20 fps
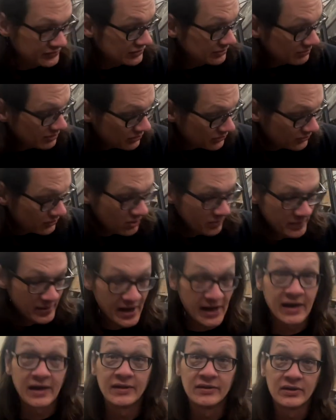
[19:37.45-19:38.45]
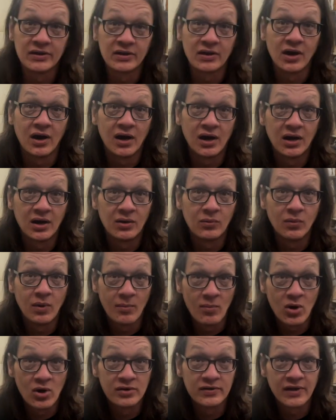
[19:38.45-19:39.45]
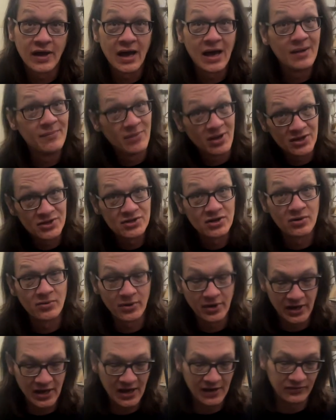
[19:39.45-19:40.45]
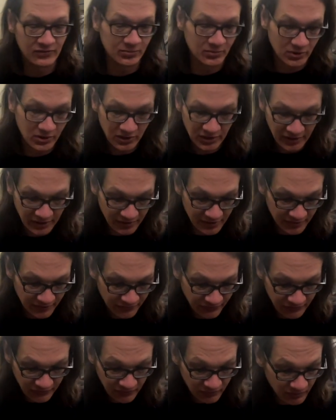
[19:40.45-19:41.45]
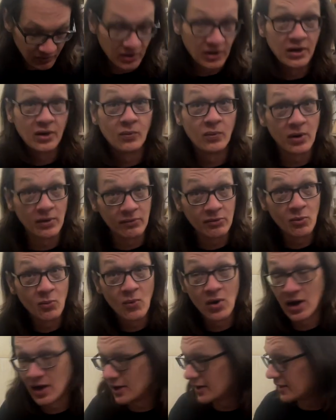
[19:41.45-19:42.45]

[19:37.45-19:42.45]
I'm going to throw it back on the car one more time, make sure we're going to have some clearance where we want